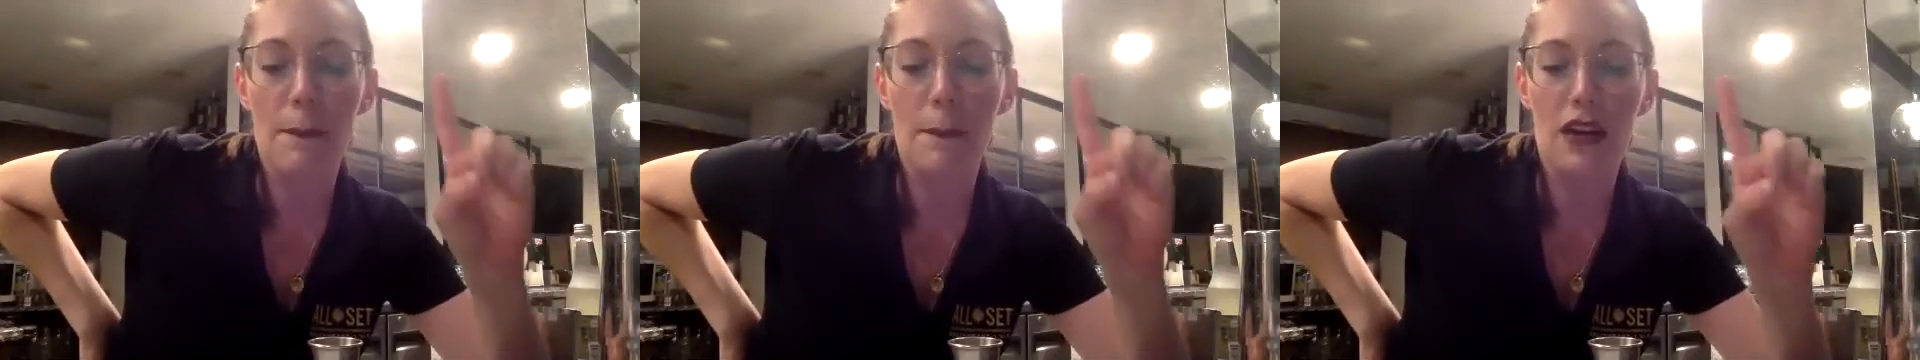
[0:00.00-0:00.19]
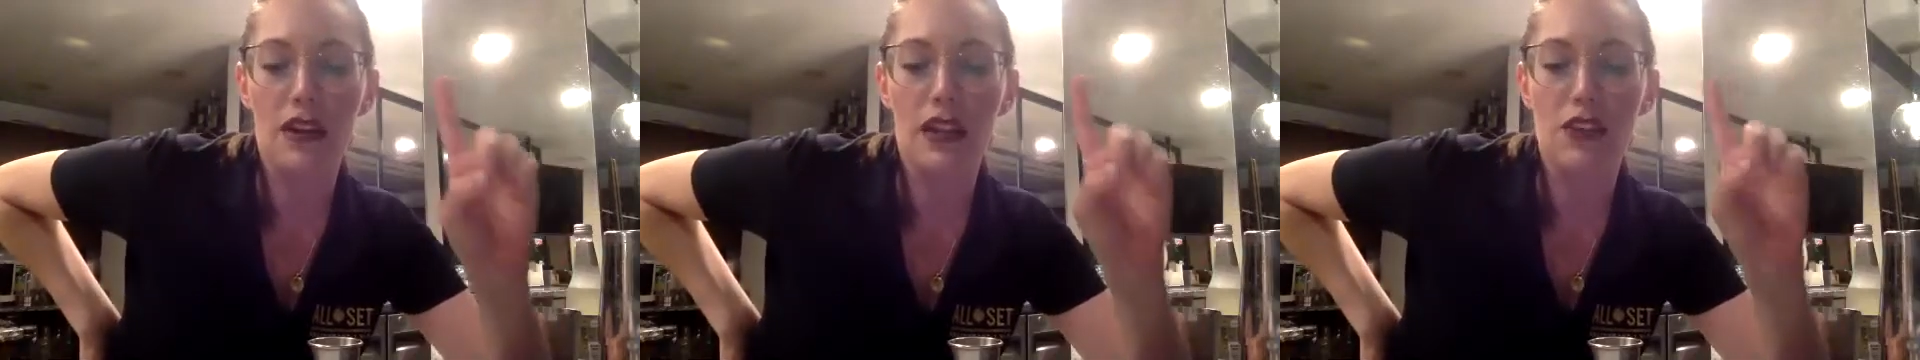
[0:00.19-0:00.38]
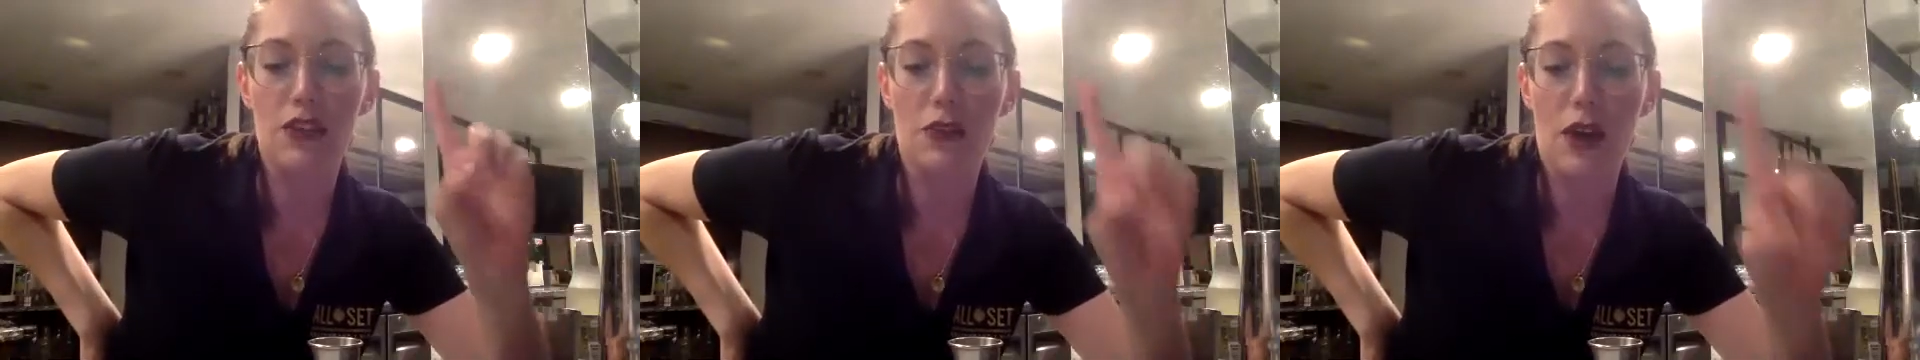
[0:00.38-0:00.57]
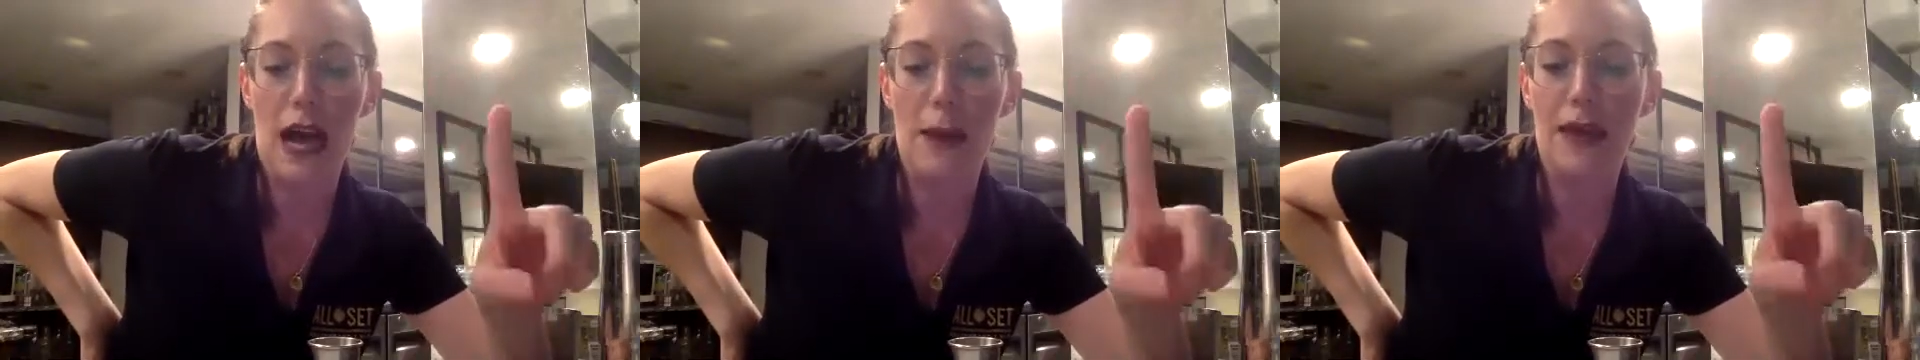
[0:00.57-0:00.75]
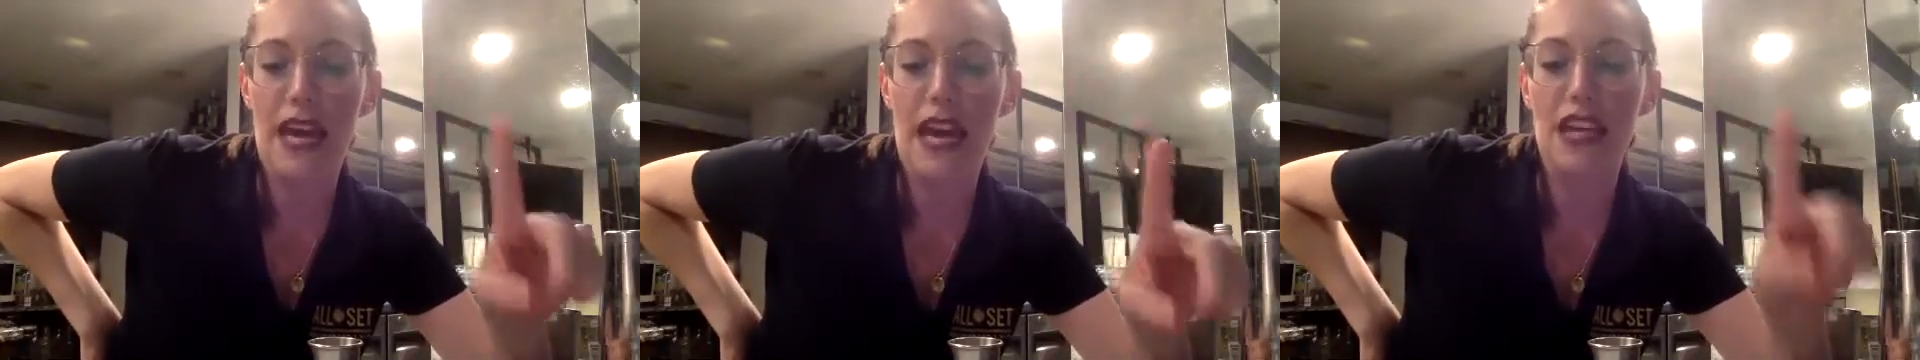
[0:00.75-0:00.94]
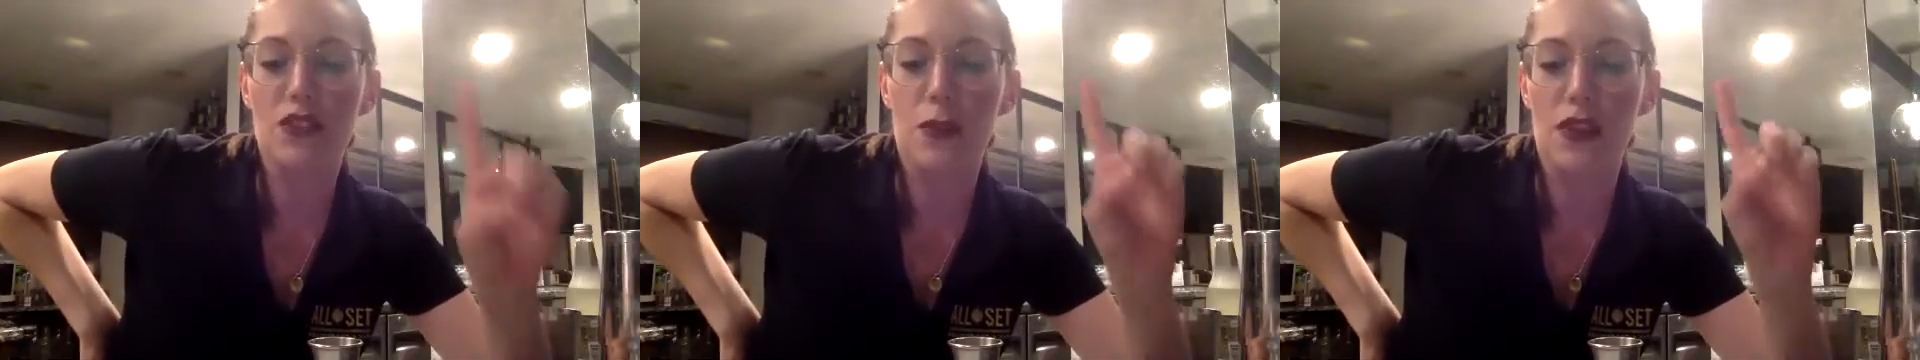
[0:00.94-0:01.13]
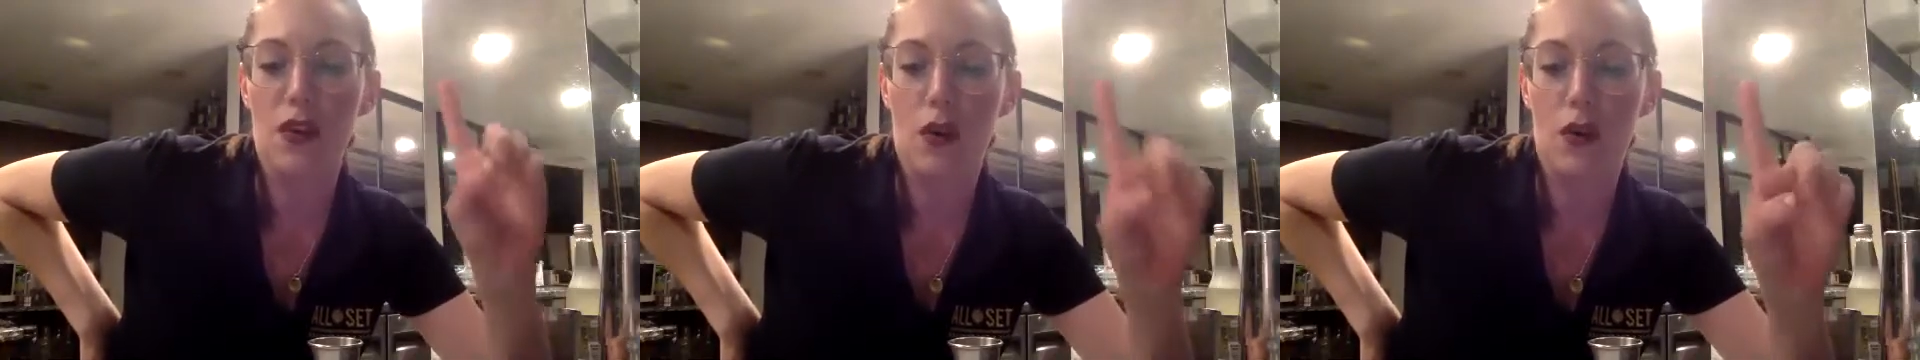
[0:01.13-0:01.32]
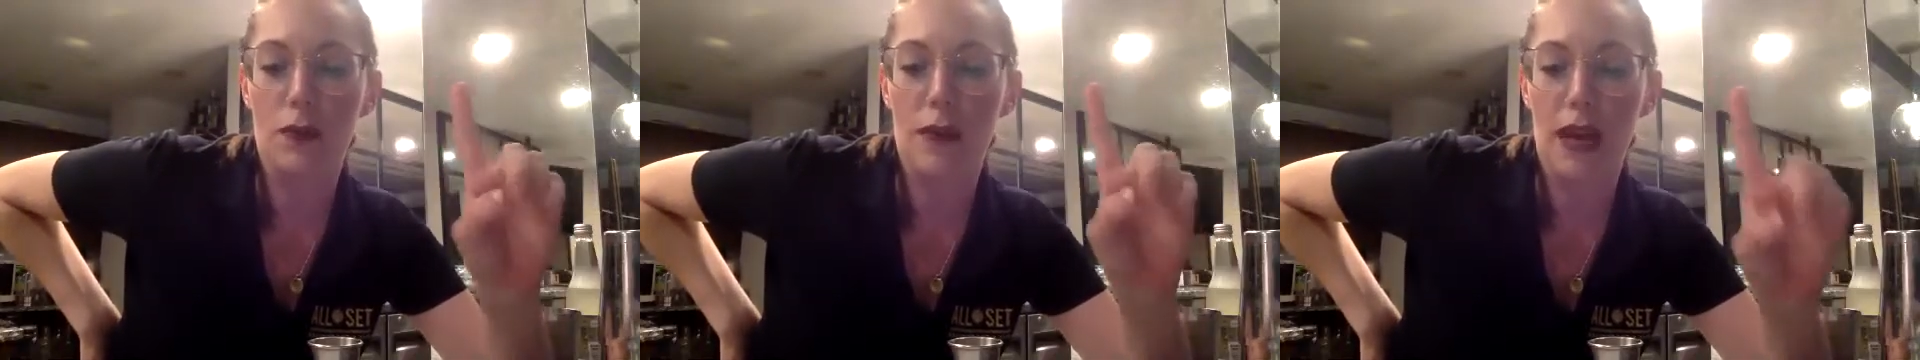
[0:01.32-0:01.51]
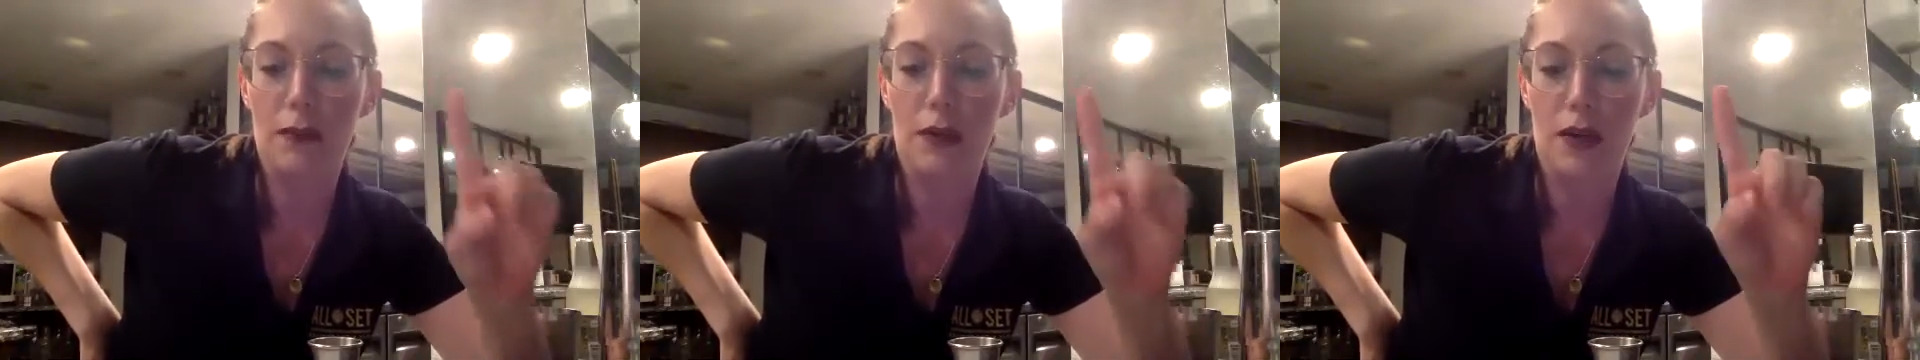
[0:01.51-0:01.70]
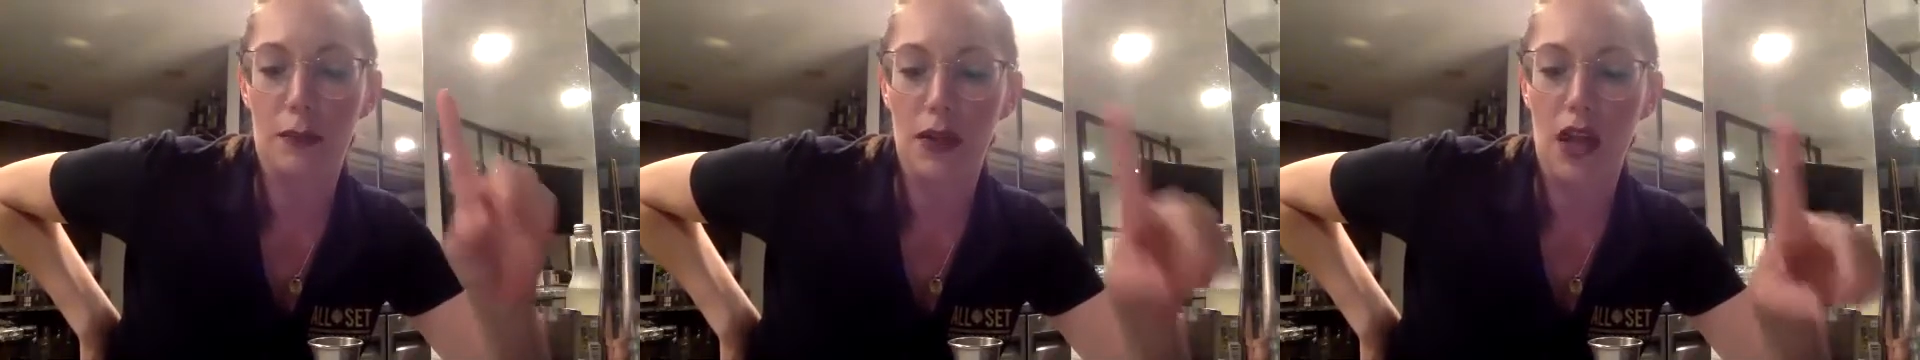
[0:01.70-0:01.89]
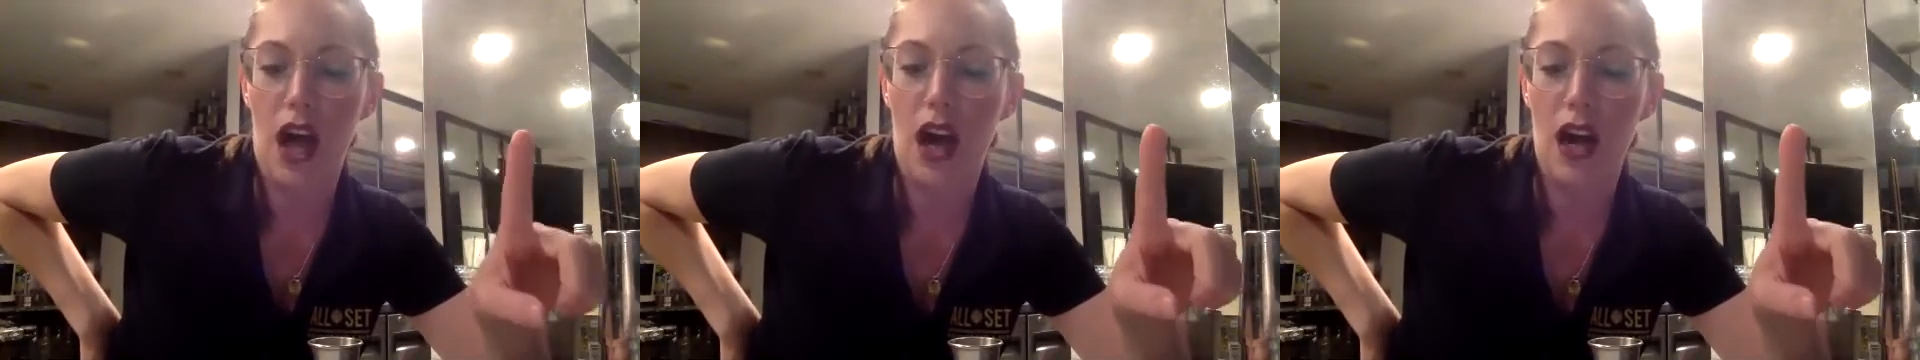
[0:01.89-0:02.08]
Maryland crab cakes with Old Bay Beurre
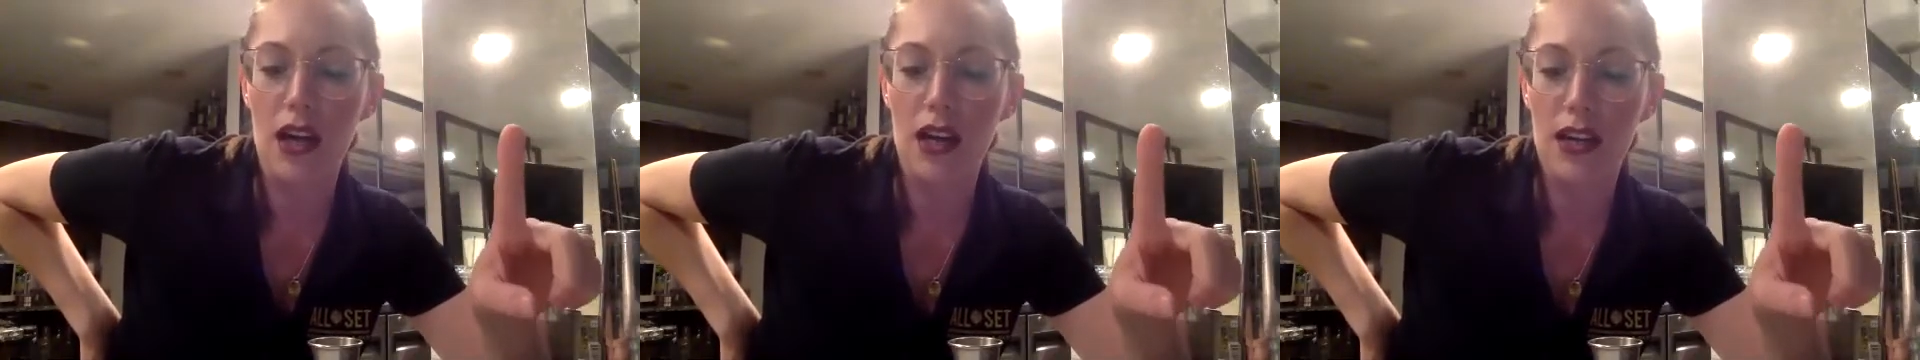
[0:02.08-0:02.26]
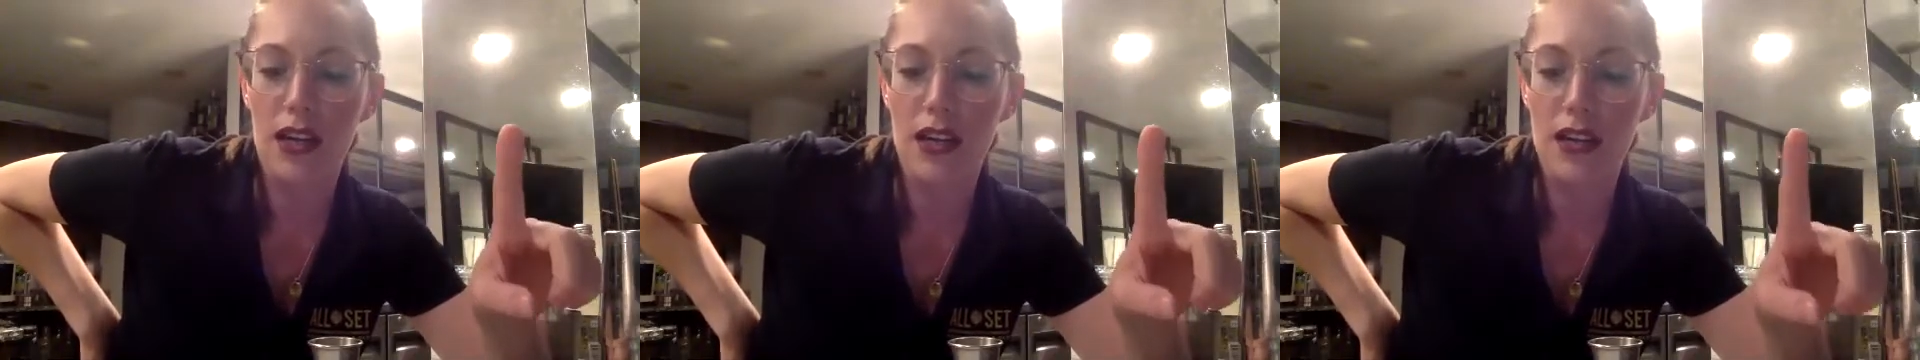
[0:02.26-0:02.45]
Blanc,